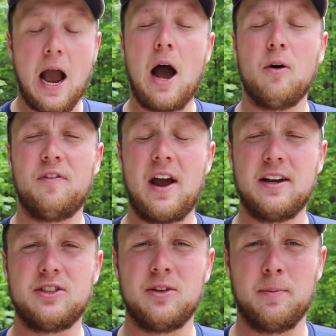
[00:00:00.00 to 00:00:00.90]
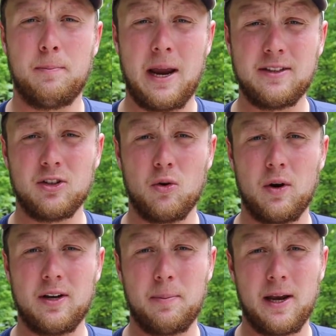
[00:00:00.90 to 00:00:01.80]
how fast your baits are
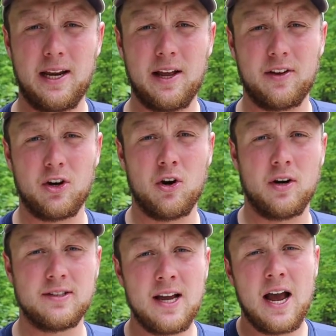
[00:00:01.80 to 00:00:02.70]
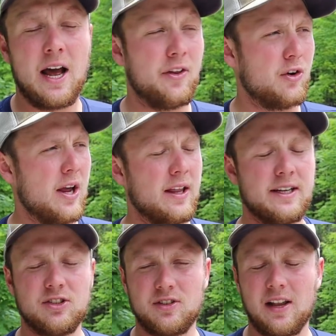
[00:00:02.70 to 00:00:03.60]
going depending on the currents. On the Great
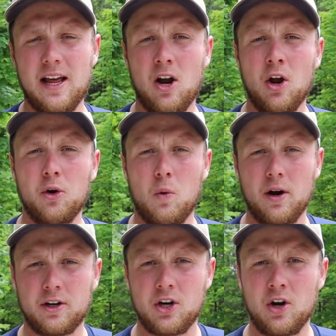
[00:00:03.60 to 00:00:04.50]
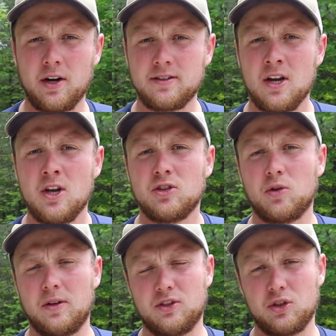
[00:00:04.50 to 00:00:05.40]
Lakes, there's a lot of underwater currents.
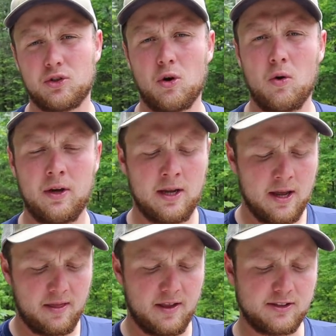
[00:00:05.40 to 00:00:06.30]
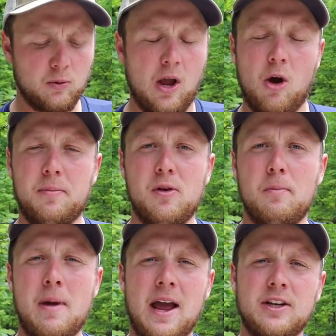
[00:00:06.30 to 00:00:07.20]
So as you're trolling, this will help you
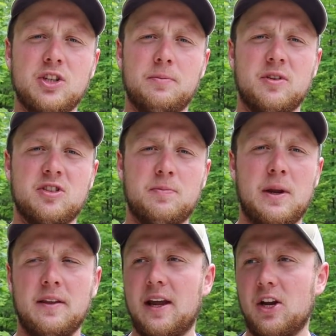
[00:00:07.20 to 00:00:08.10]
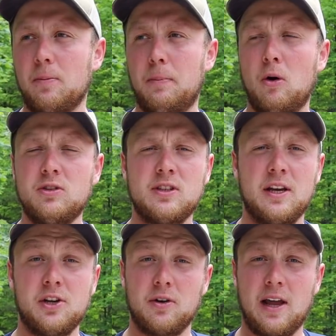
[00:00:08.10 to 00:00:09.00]
match up the speed that your boats
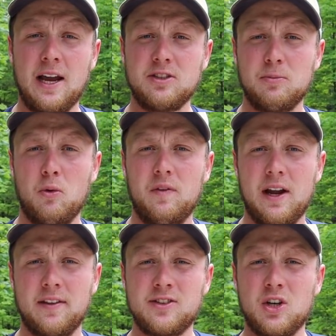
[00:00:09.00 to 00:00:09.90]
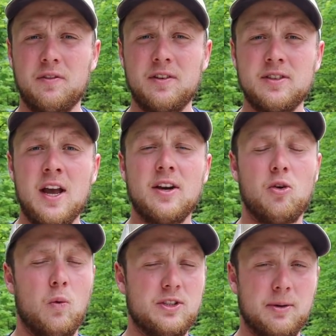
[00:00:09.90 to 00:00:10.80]
and your lines are moving on the surface
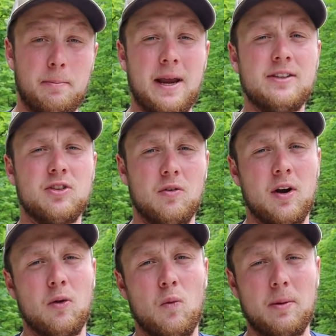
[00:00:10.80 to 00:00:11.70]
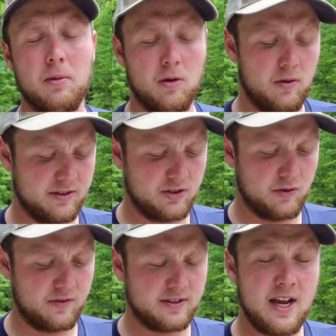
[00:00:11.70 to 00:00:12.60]
to what your baits are running way below the
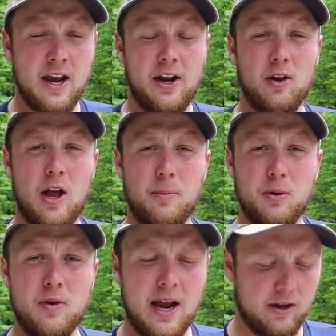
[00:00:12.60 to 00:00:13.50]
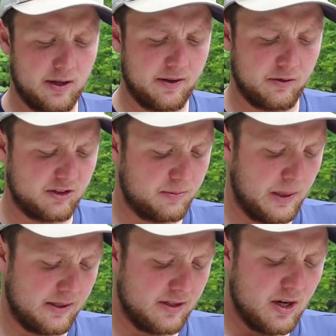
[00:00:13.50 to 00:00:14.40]
surface, and it'll help you dial in those
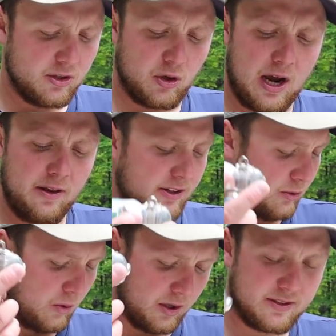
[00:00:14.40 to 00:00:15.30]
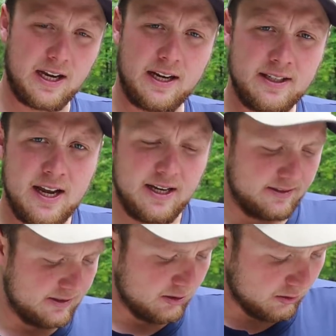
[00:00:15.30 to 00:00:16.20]
speeds. So how this works, guys, is
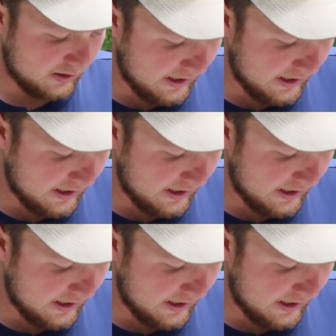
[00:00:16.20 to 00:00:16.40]
this will